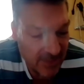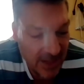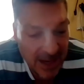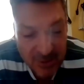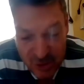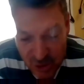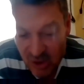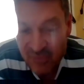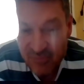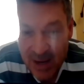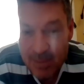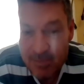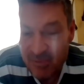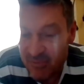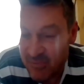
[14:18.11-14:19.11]
I just
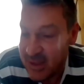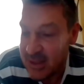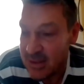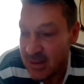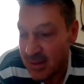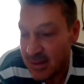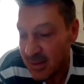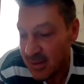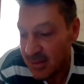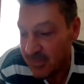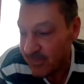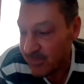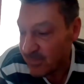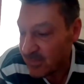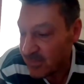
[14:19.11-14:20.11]
found my feet, but
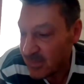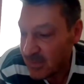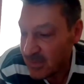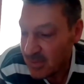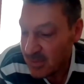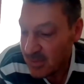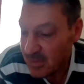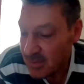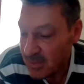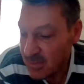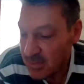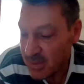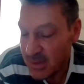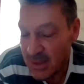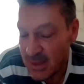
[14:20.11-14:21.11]

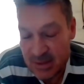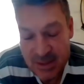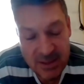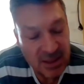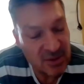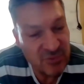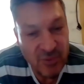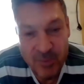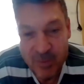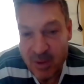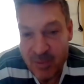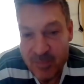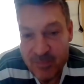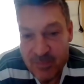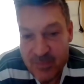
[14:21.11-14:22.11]
that's it. That's
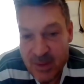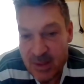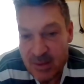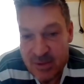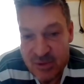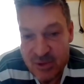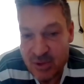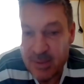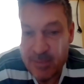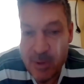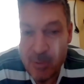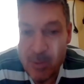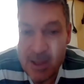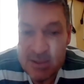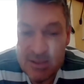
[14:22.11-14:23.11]
football. And suddenly I'm at
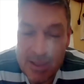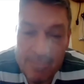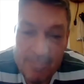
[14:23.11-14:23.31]
West Ham.